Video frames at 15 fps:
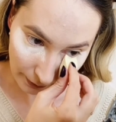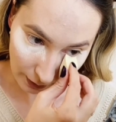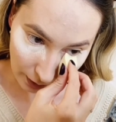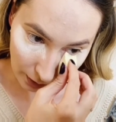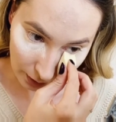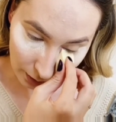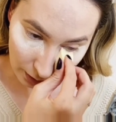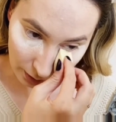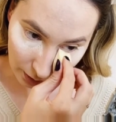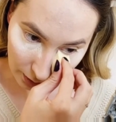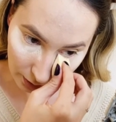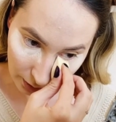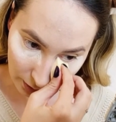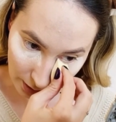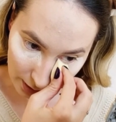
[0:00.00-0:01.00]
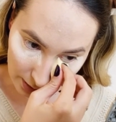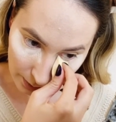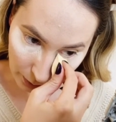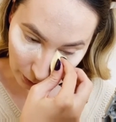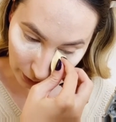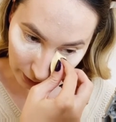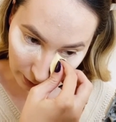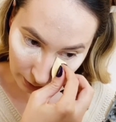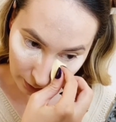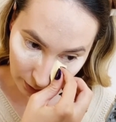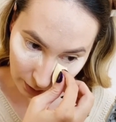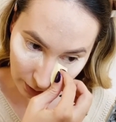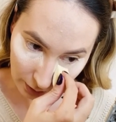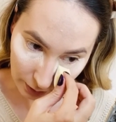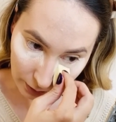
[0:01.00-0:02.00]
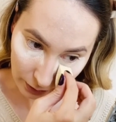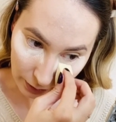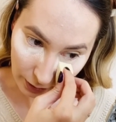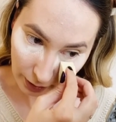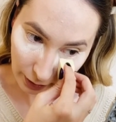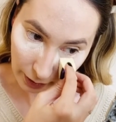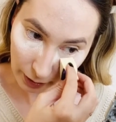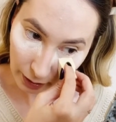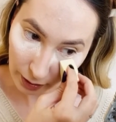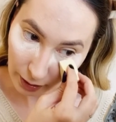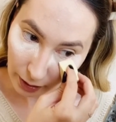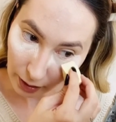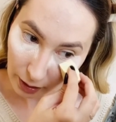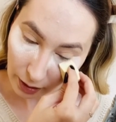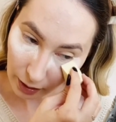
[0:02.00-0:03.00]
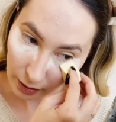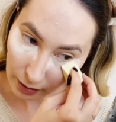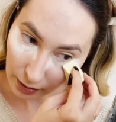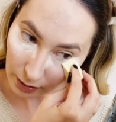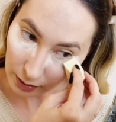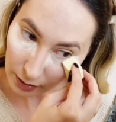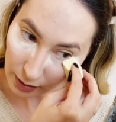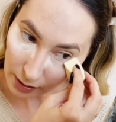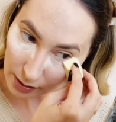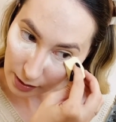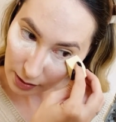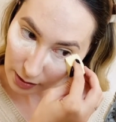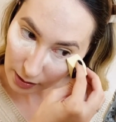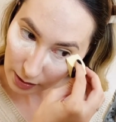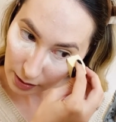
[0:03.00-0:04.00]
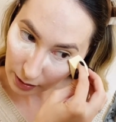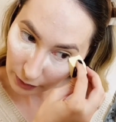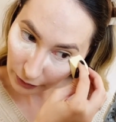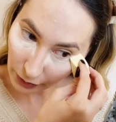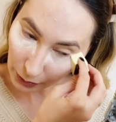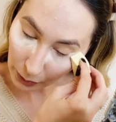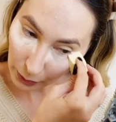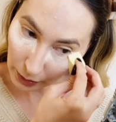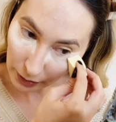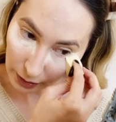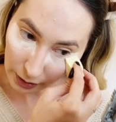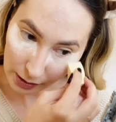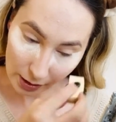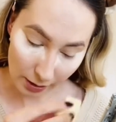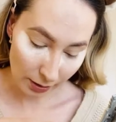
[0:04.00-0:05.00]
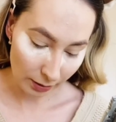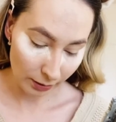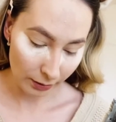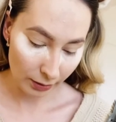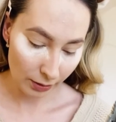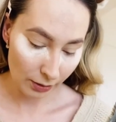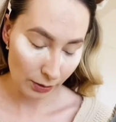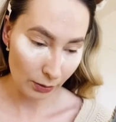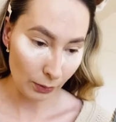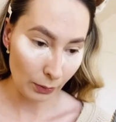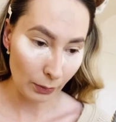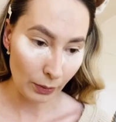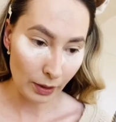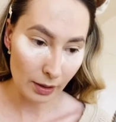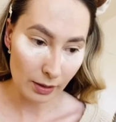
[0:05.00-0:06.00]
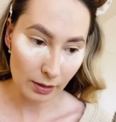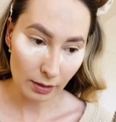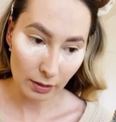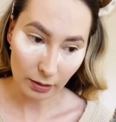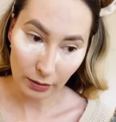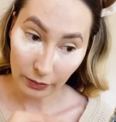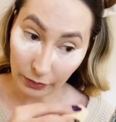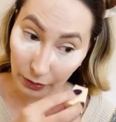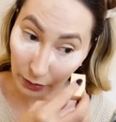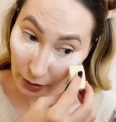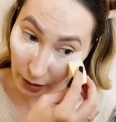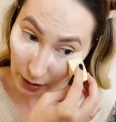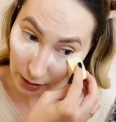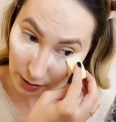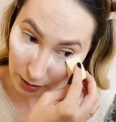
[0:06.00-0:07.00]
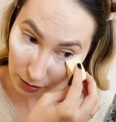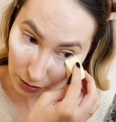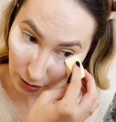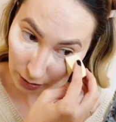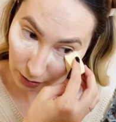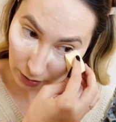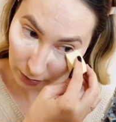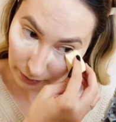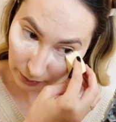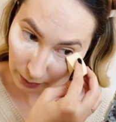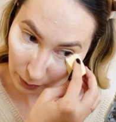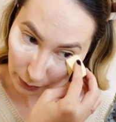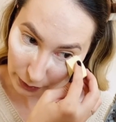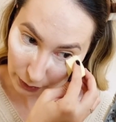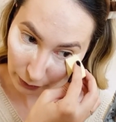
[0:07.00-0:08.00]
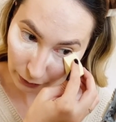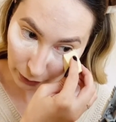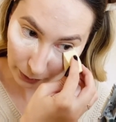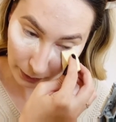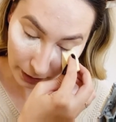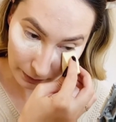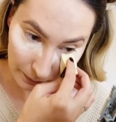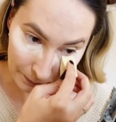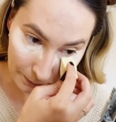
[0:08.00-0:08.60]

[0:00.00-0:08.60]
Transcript: it does brighten under the eye, and it does set very well the concealer, so it's a very nice shade also for me.